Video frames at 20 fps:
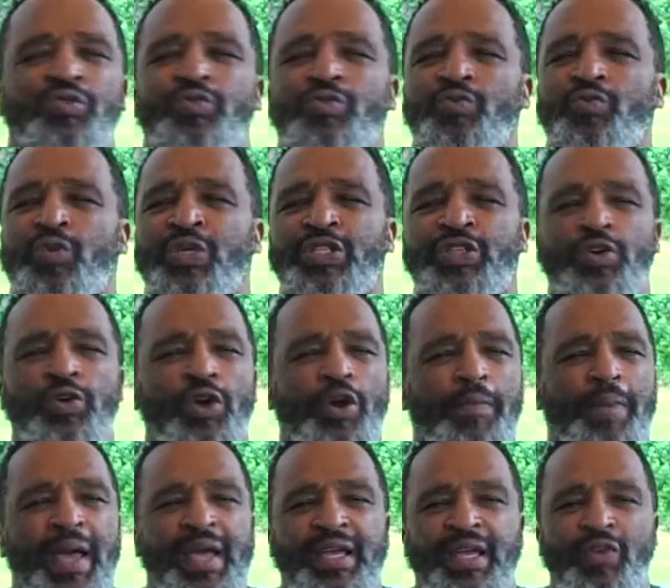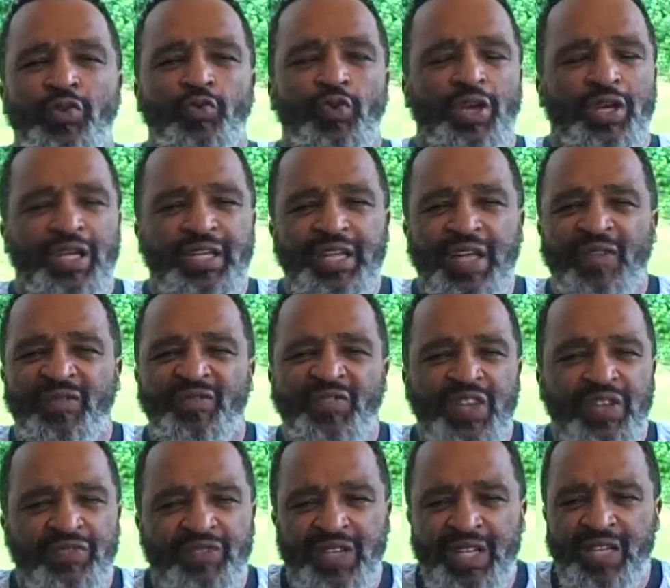When you go back and look at that
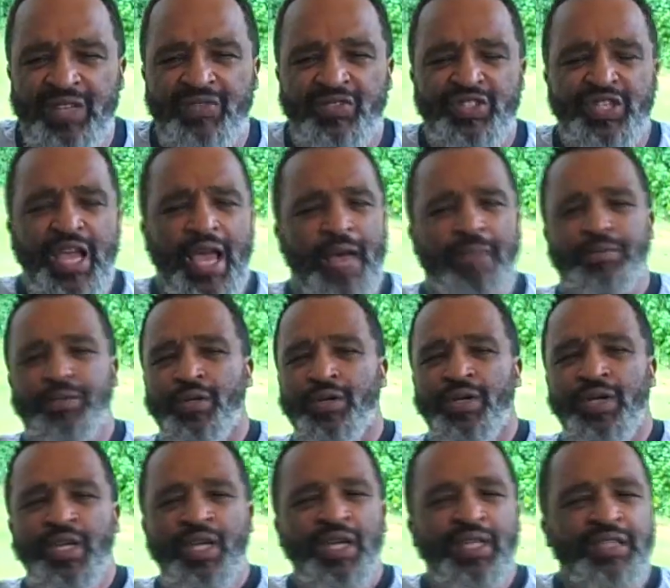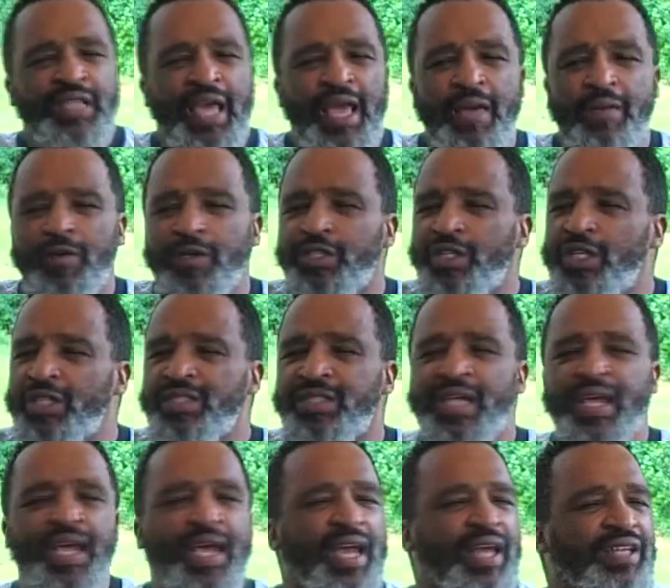15th chapter, they were just
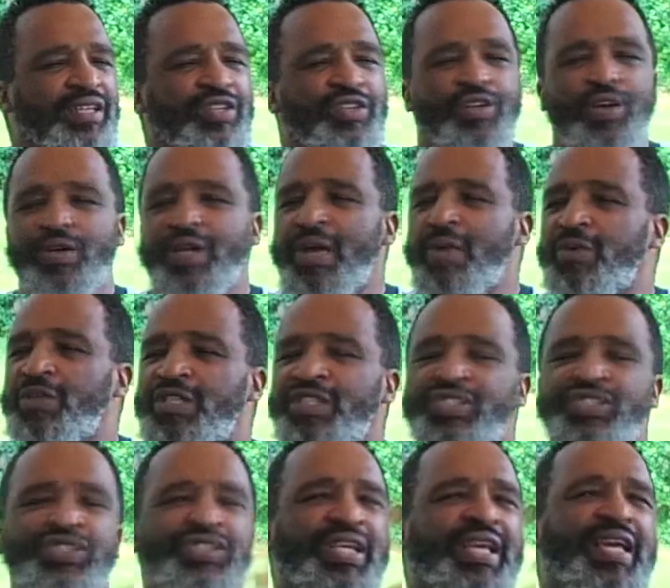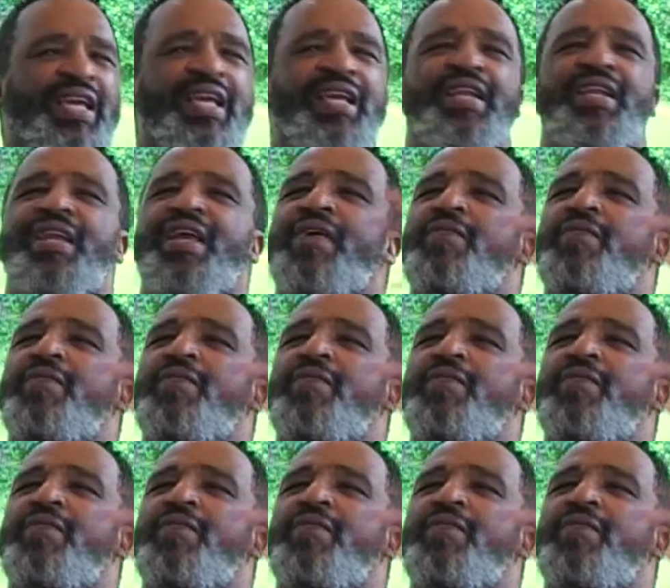saying, you know, they were just singing. They